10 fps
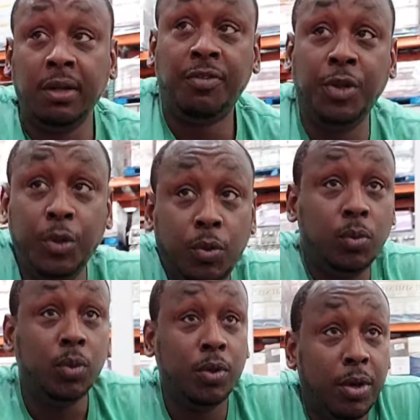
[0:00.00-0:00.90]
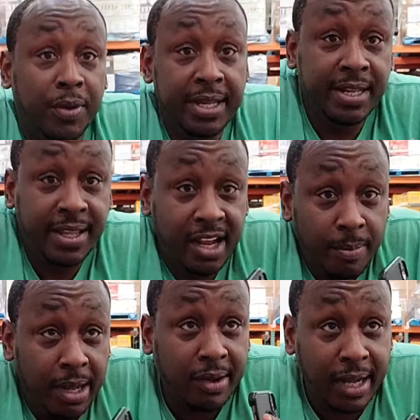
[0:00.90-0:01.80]
If you know
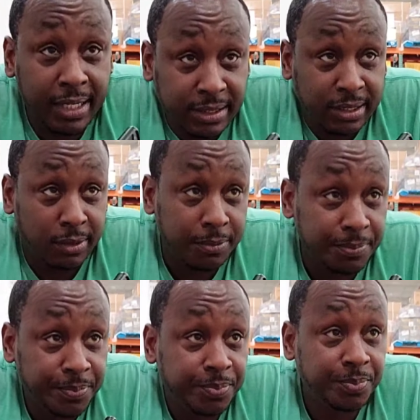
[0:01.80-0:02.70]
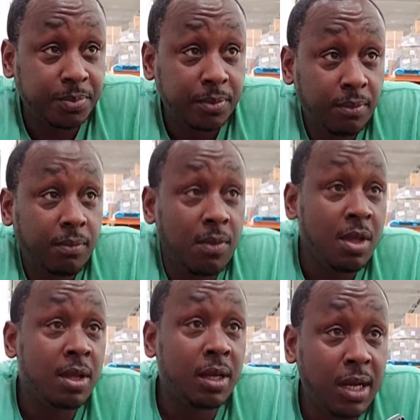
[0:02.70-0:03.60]
anything about Costco,
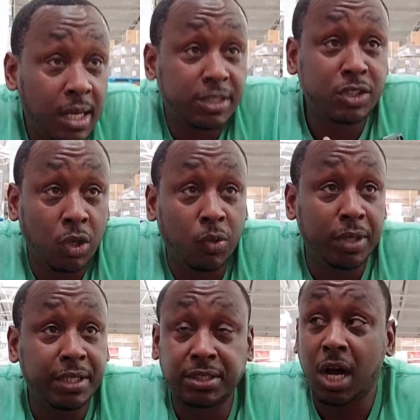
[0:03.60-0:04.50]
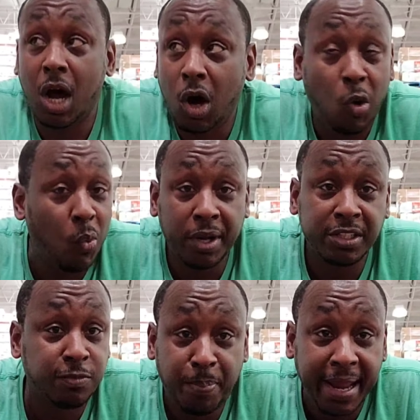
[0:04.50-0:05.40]
Costco is
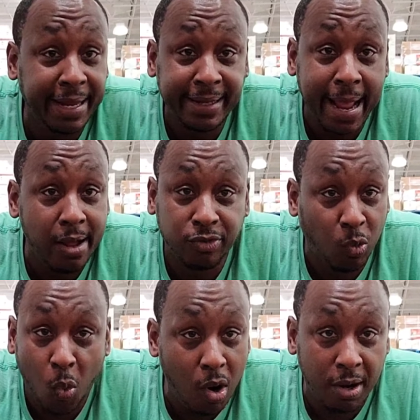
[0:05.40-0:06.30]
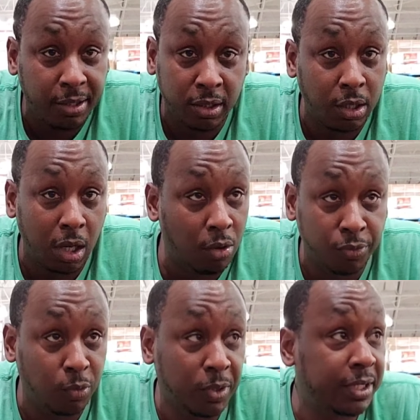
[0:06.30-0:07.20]
always packed out the water
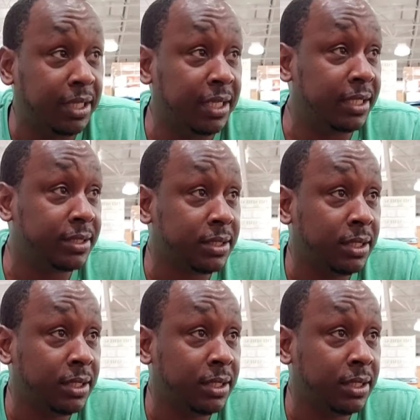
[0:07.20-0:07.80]
on the weekends,